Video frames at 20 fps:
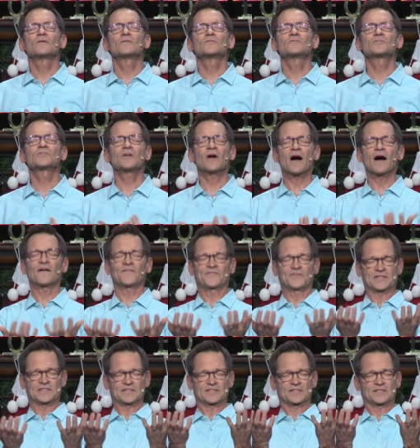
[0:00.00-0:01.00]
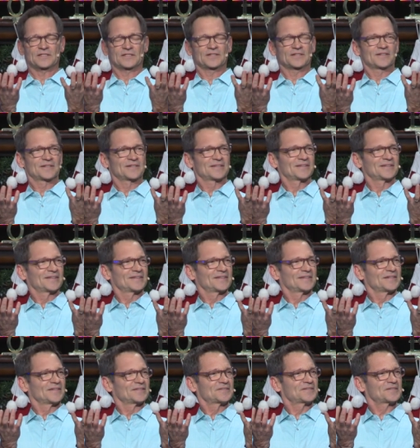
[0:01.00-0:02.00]
softened
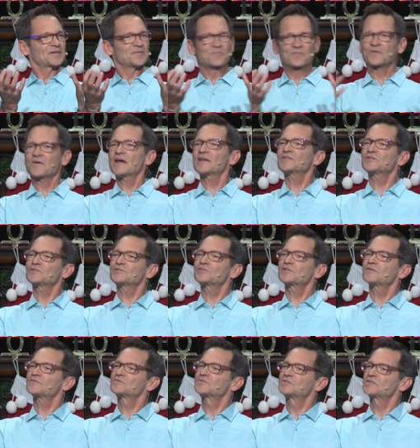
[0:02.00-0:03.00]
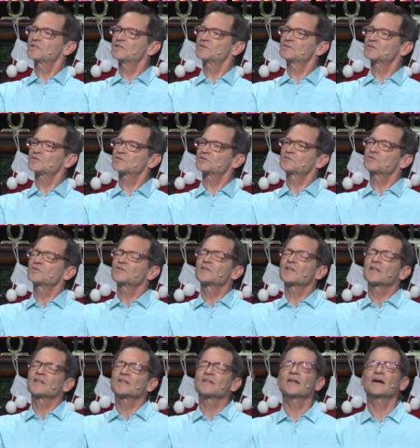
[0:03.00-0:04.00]
to the presence of Jesus, to
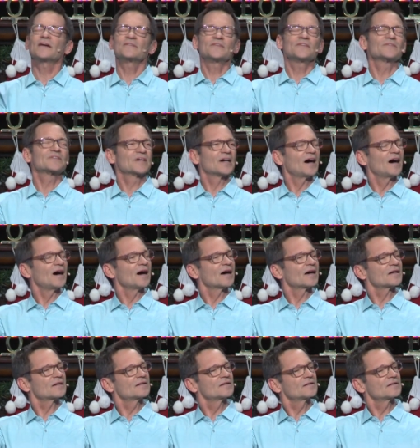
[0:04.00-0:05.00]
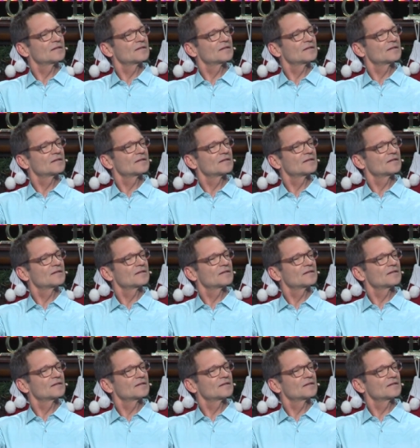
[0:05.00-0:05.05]
the love of God.